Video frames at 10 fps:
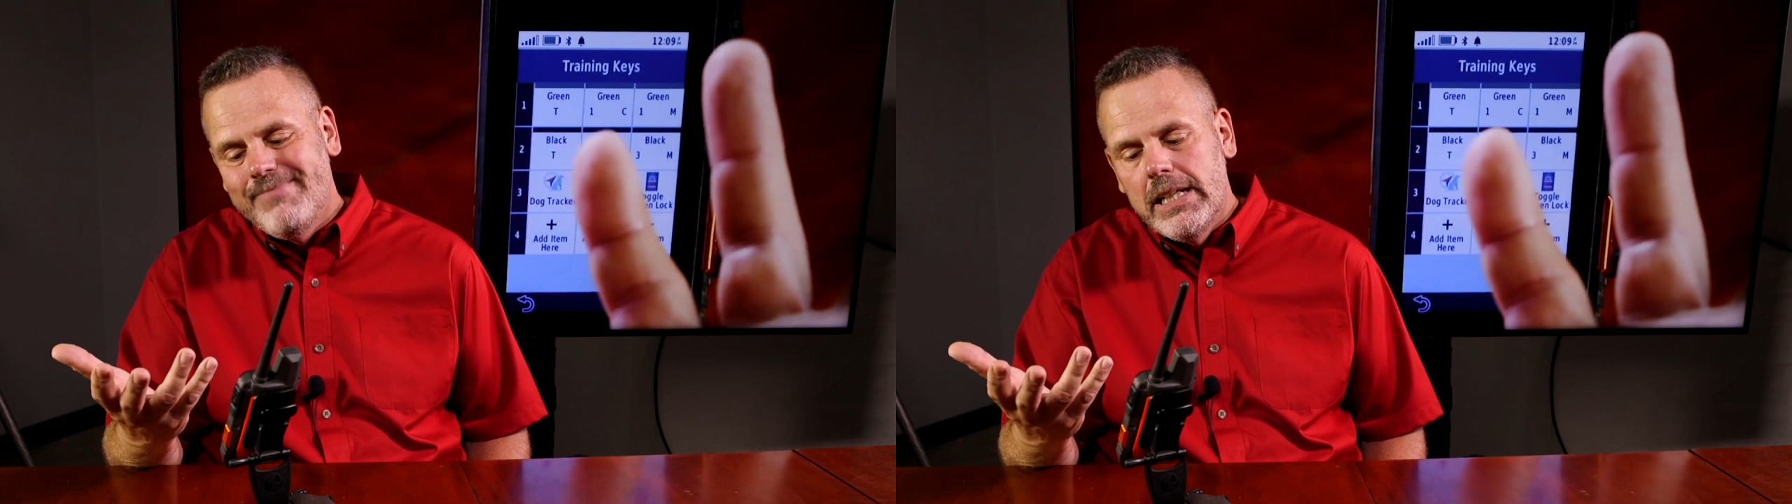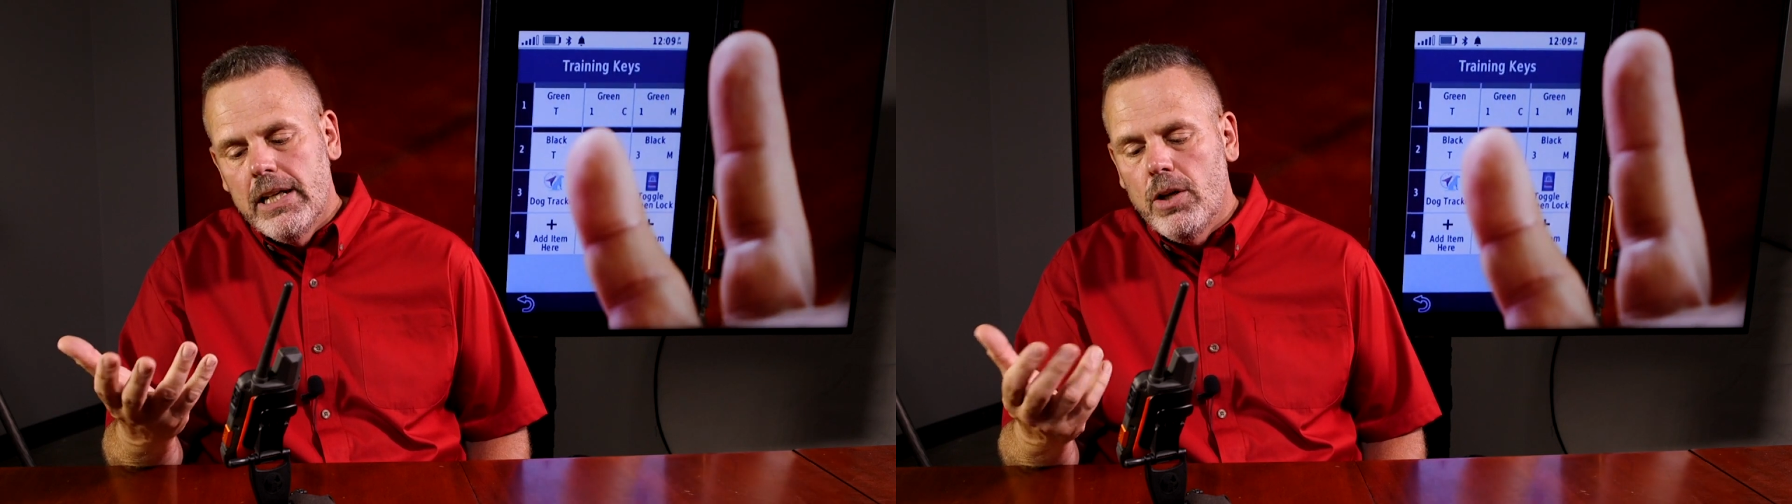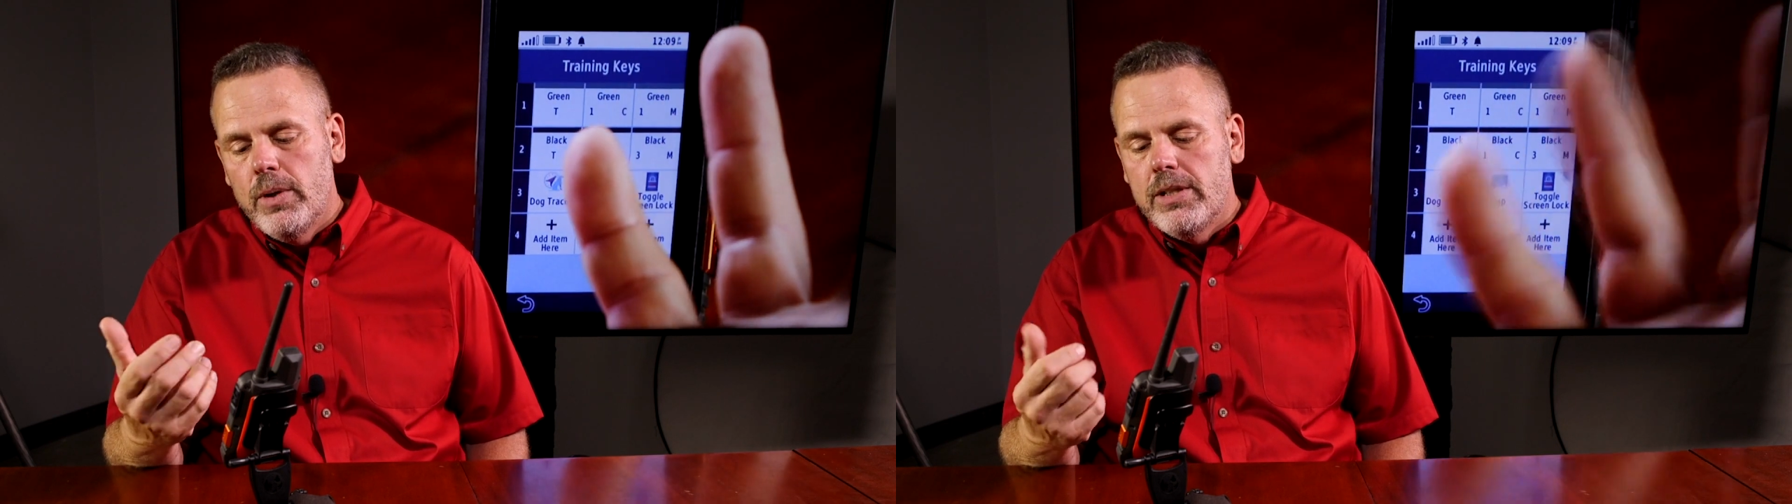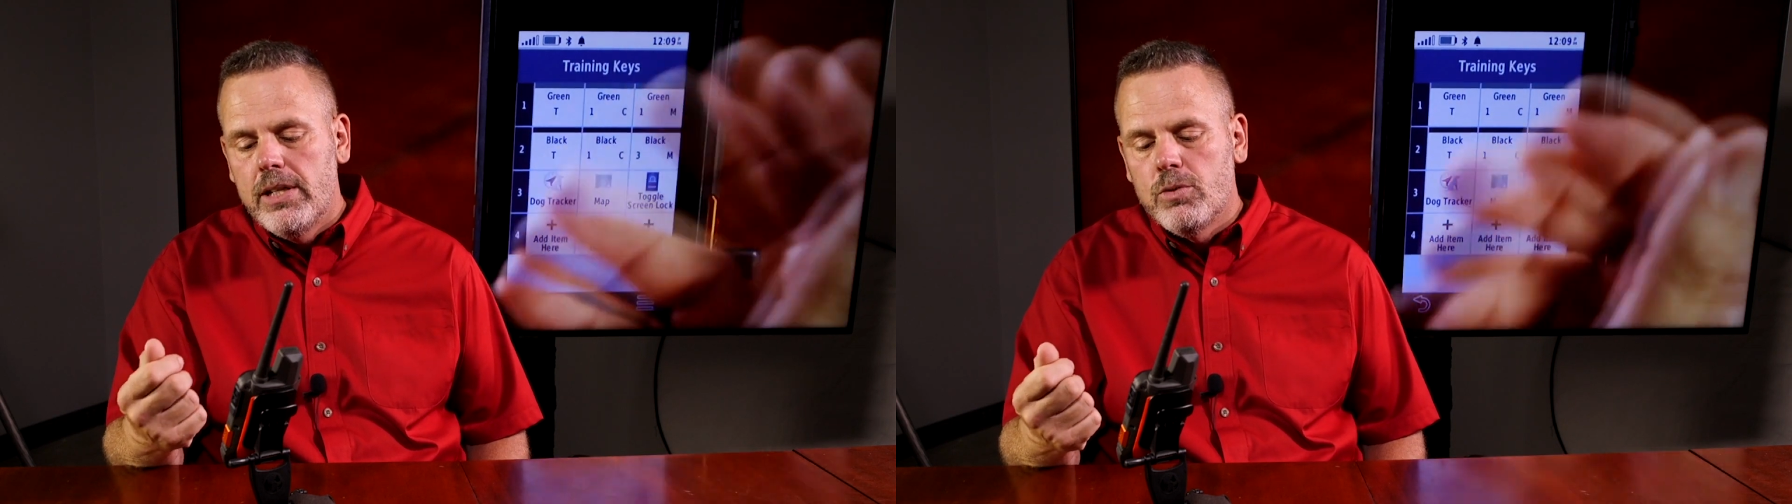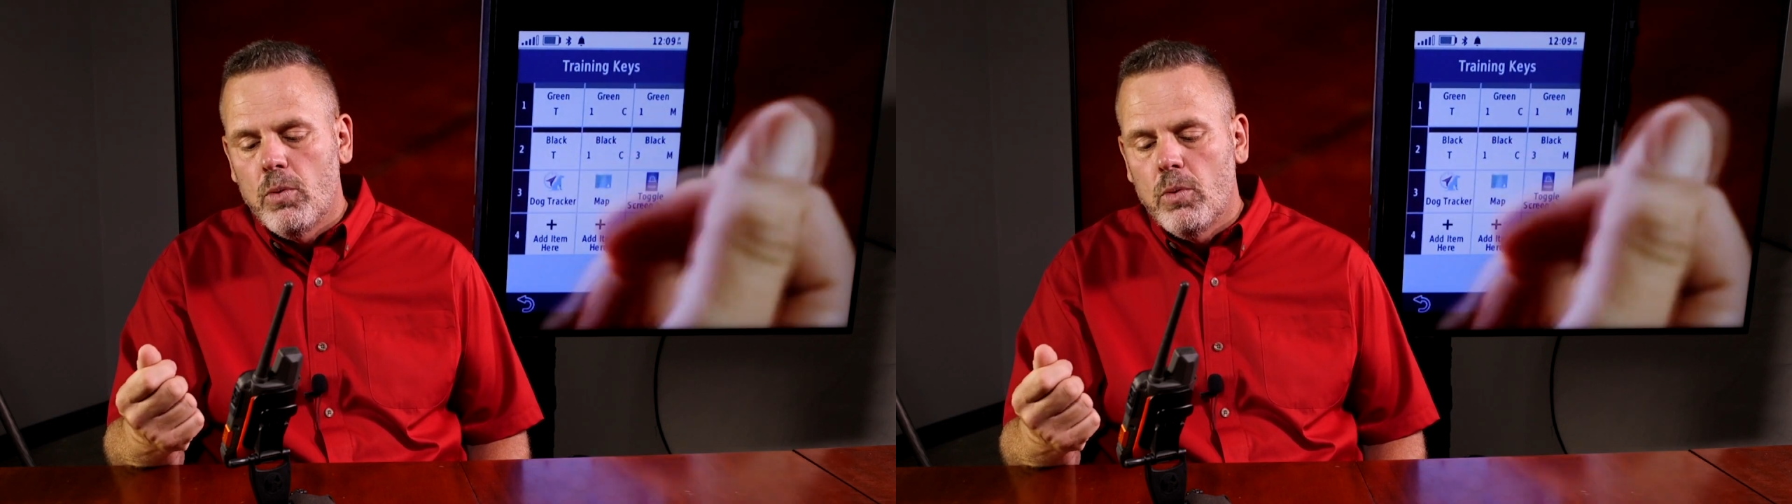it's